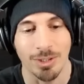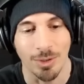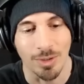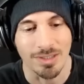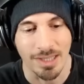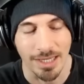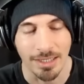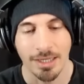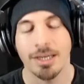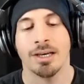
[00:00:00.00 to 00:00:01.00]
lords that
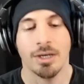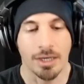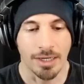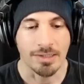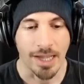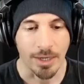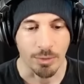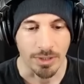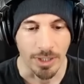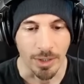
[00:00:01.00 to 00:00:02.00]
attack
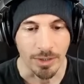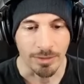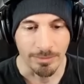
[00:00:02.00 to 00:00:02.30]
with their...